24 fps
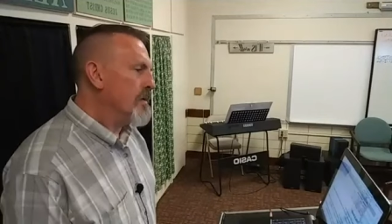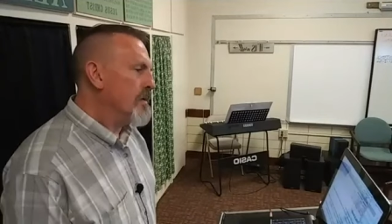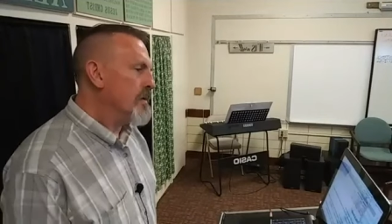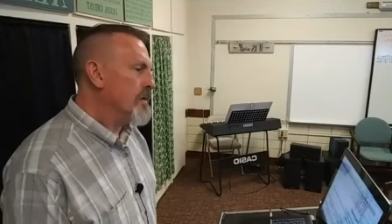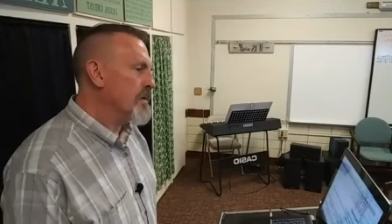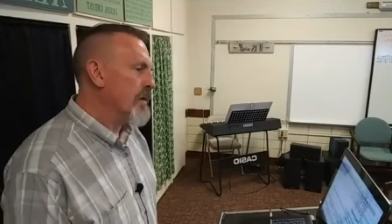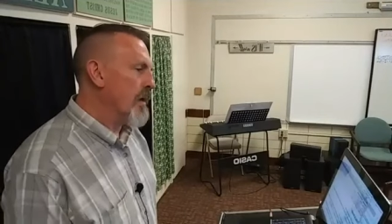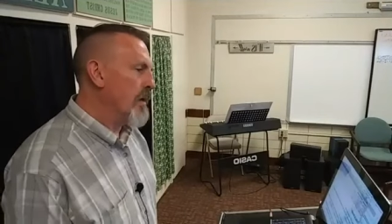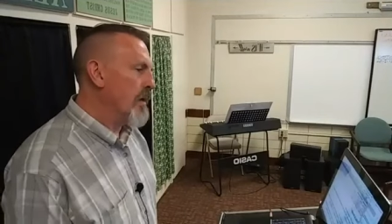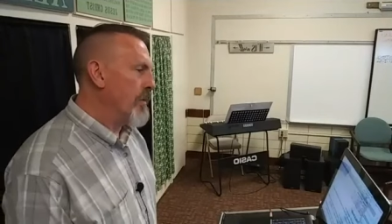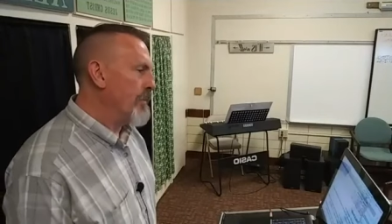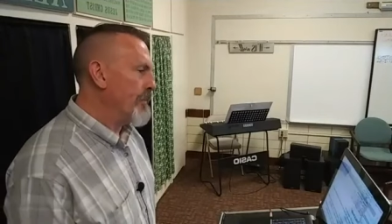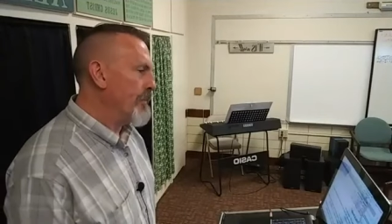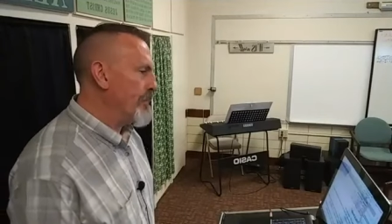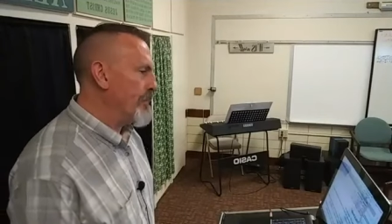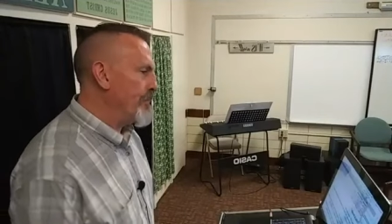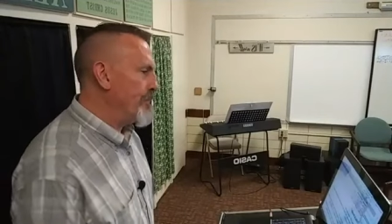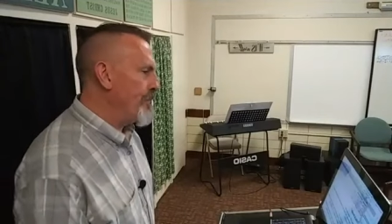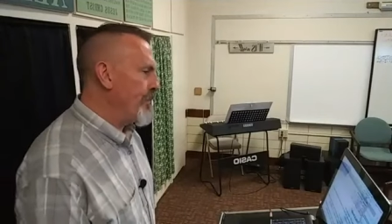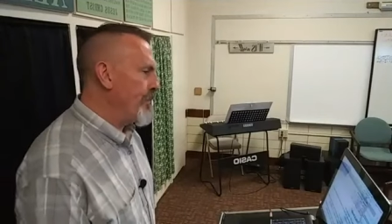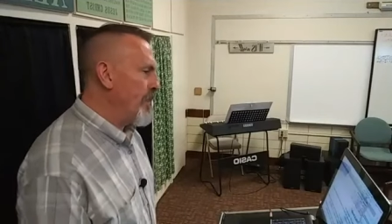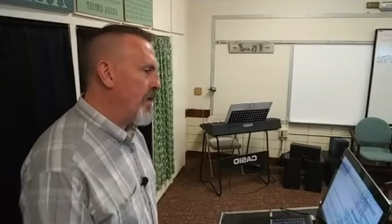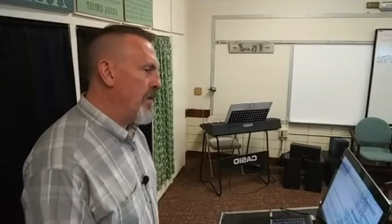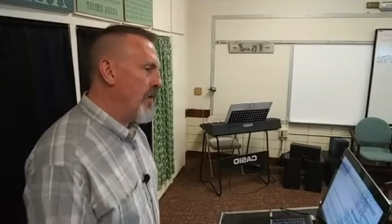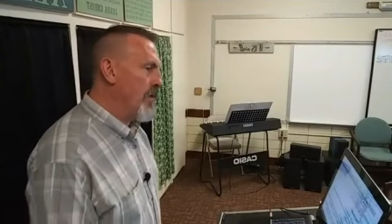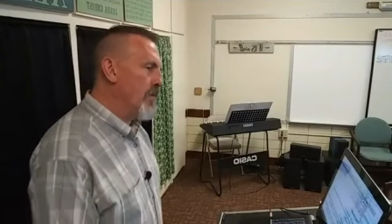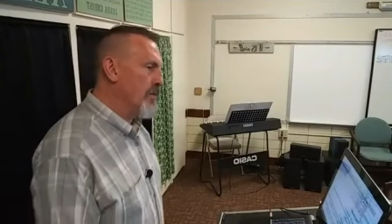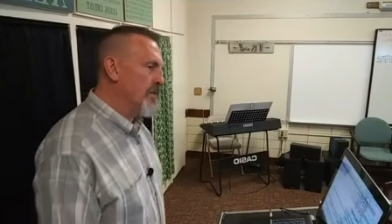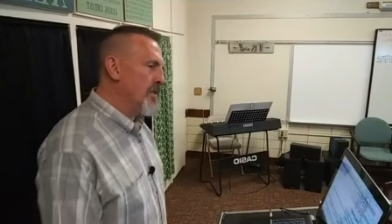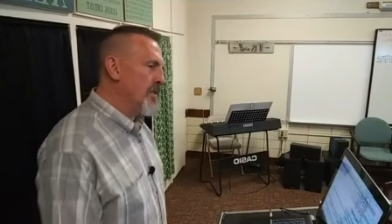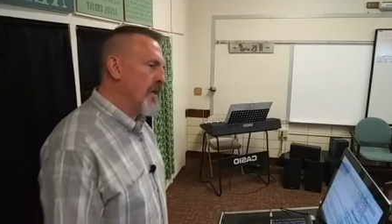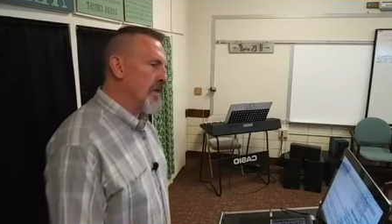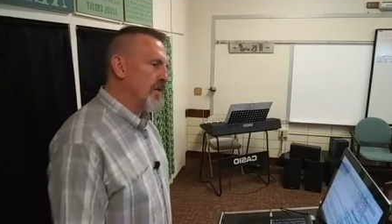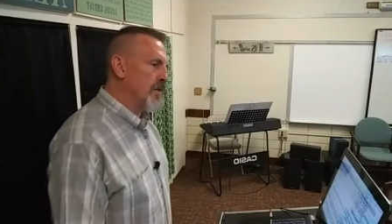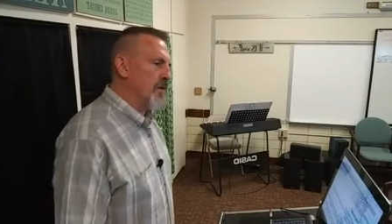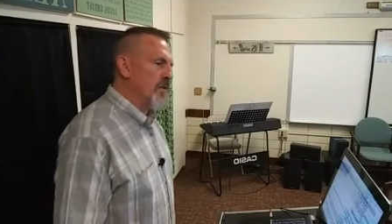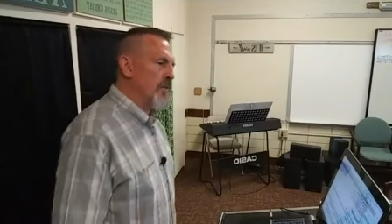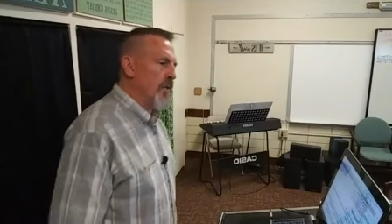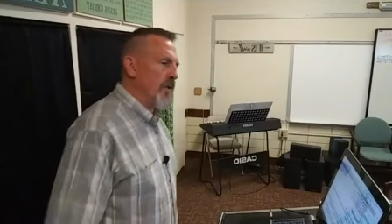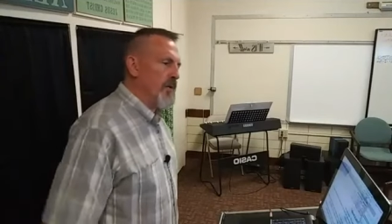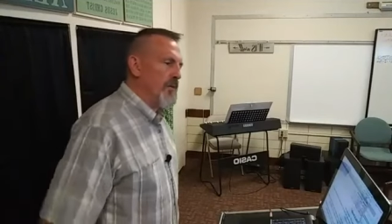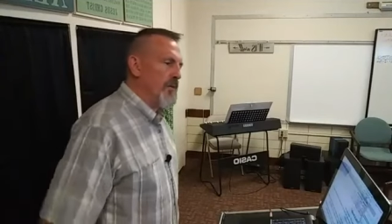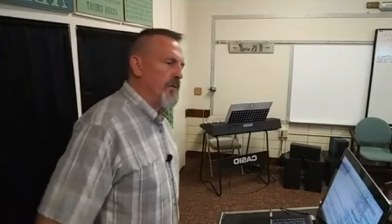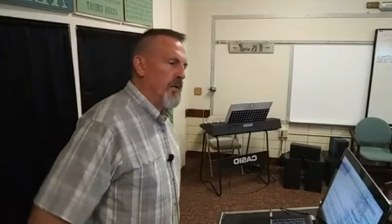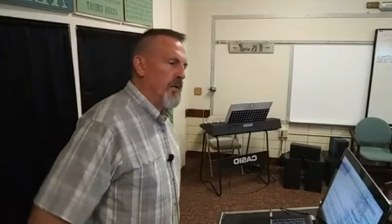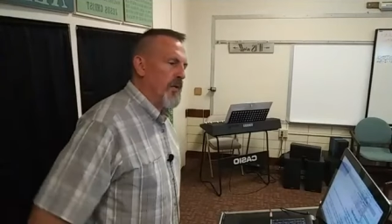So the Old Testament,